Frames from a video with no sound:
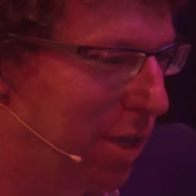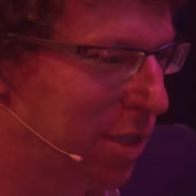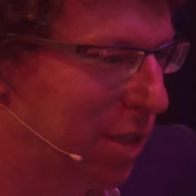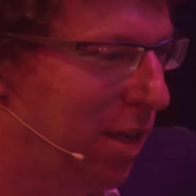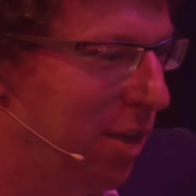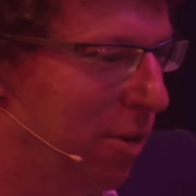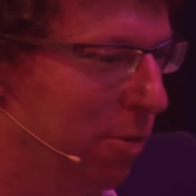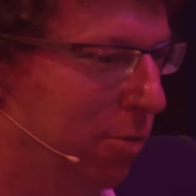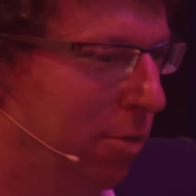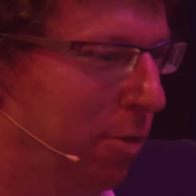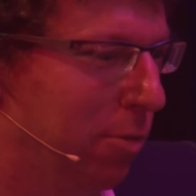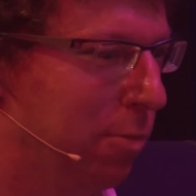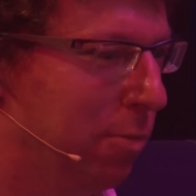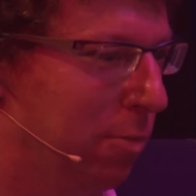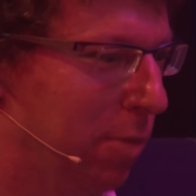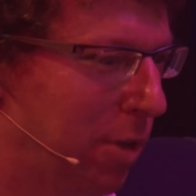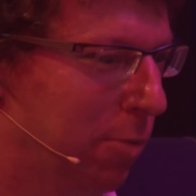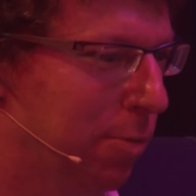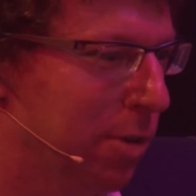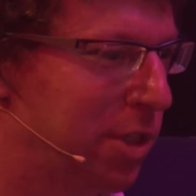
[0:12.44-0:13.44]
Basically, you, you,
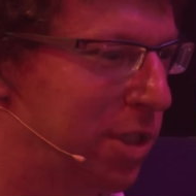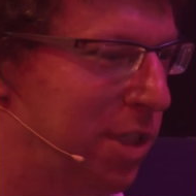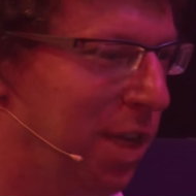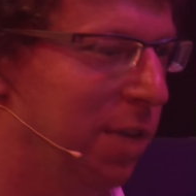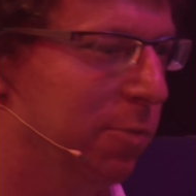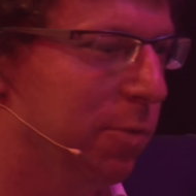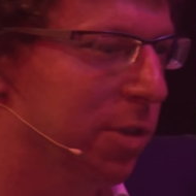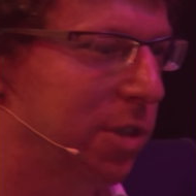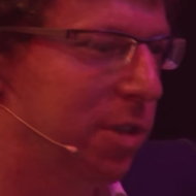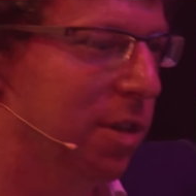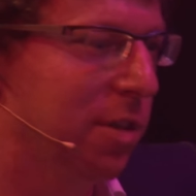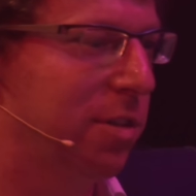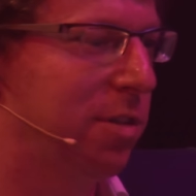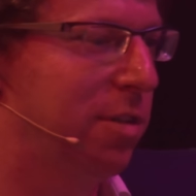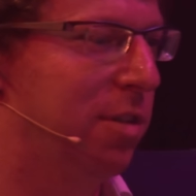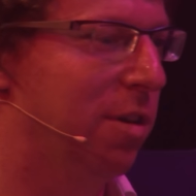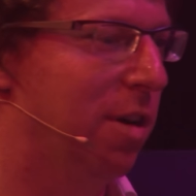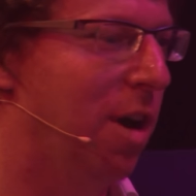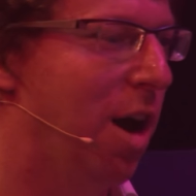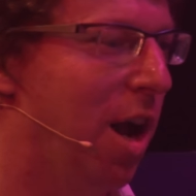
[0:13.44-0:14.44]
what you were saying was that
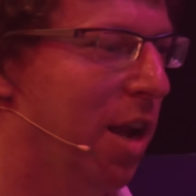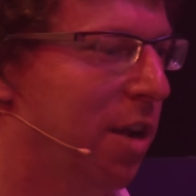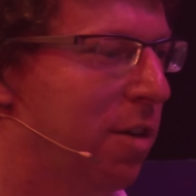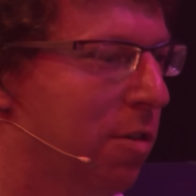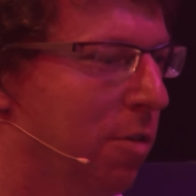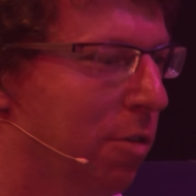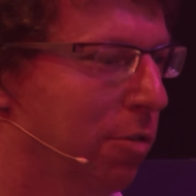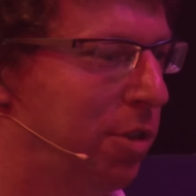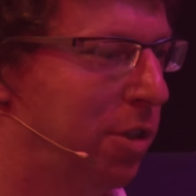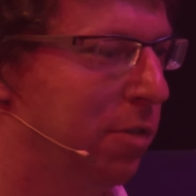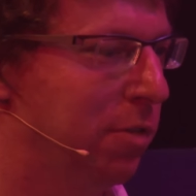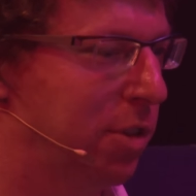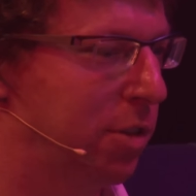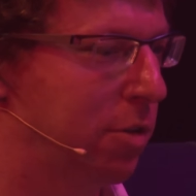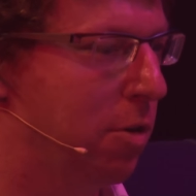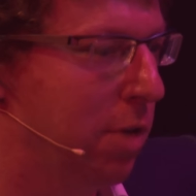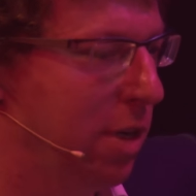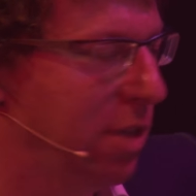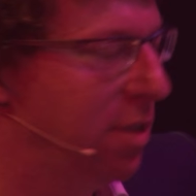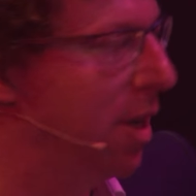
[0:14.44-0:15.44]
high culture was
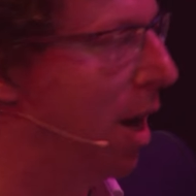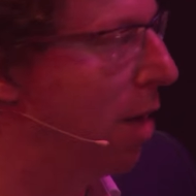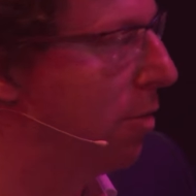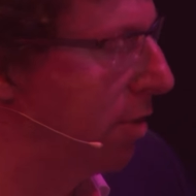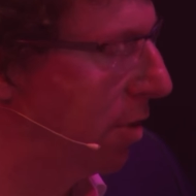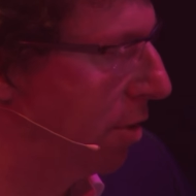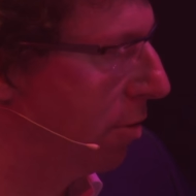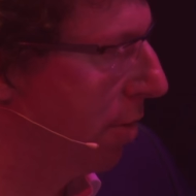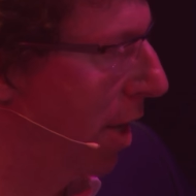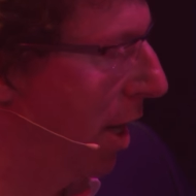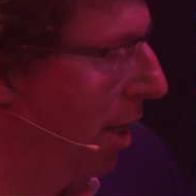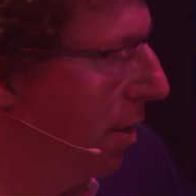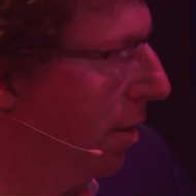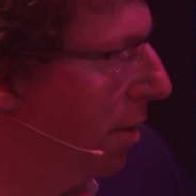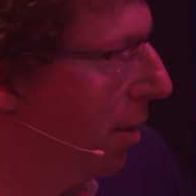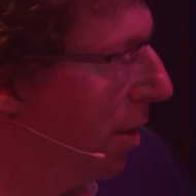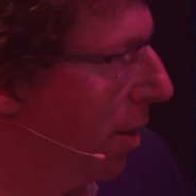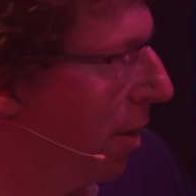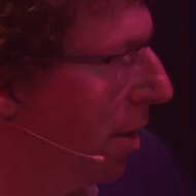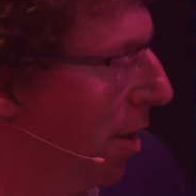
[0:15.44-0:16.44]
going down the drain